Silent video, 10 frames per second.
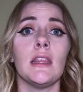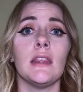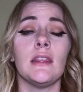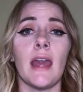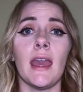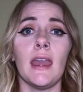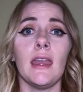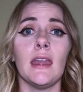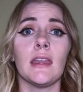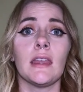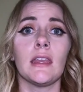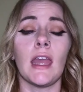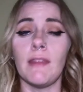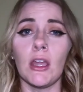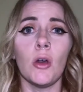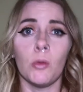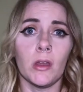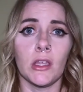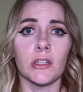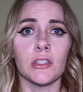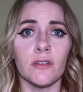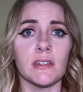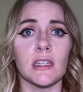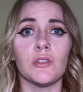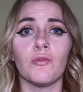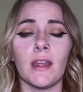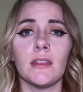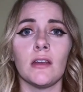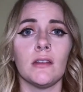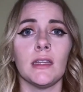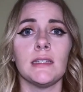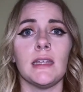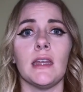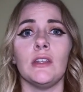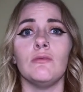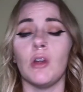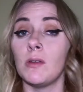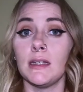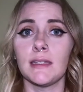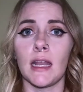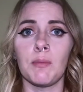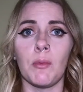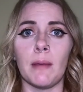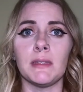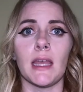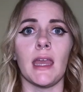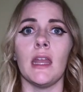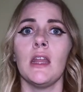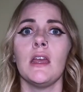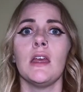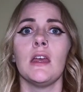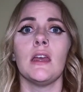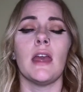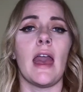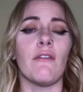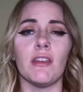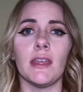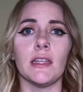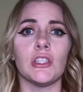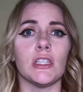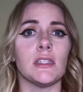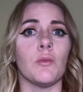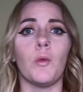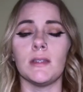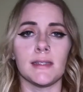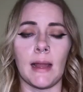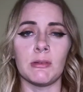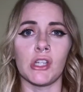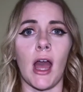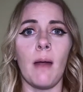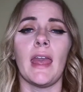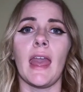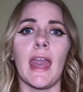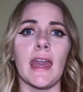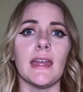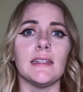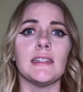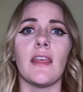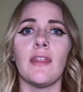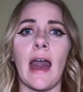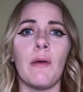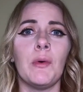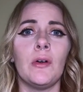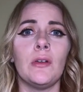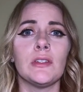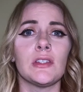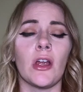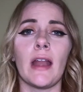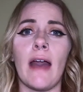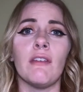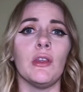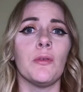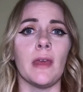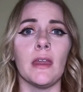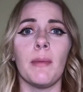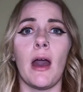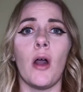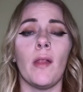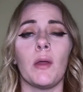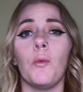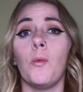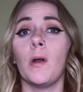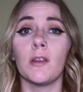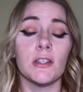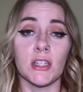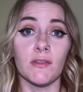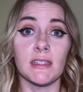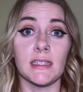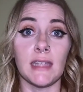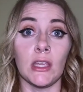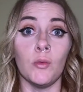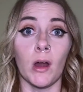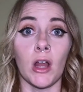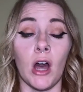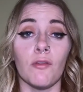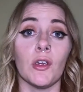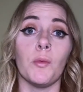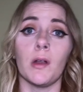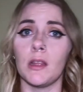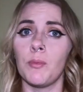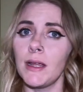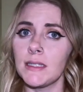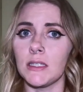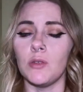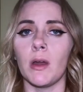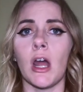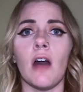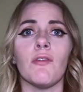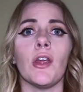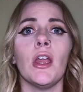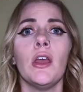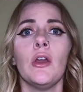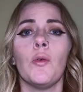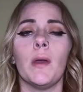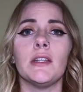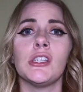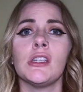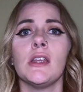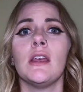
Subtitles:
they can then go look at your services right there on LinkedIn. You don't need to set up a website. Everything is just a one-stop shop, and that will start having you think about, like, what are the services that you want to offer? What are the prices you want to offer? Which